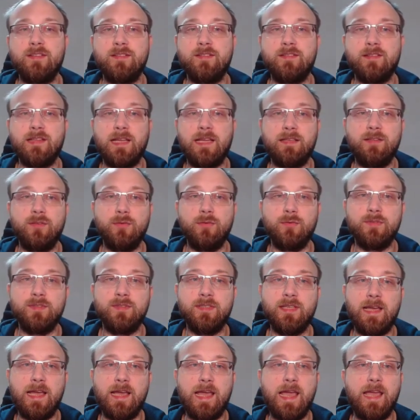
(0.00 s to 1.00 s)
This is like
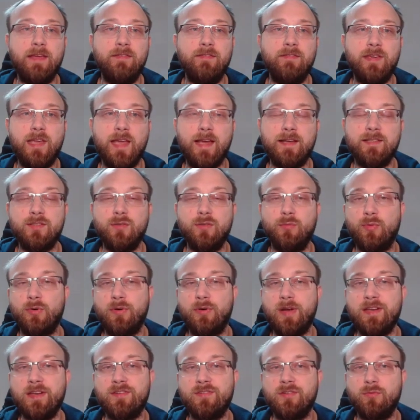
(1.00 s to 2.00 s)
those AVX
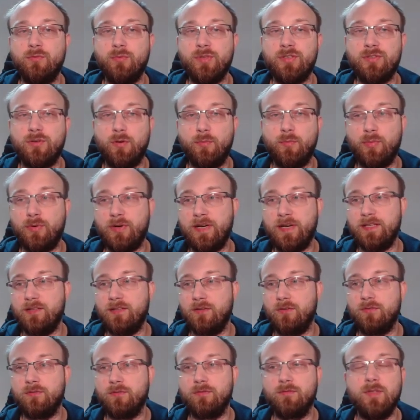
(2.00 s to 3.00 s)
operation which operate
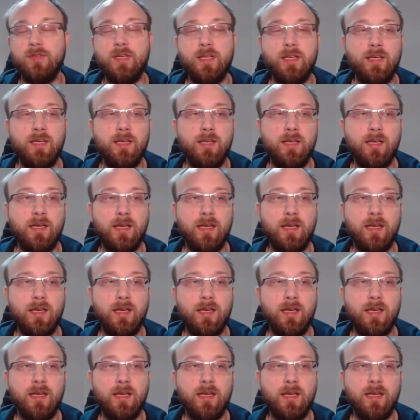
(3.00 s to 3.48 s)
on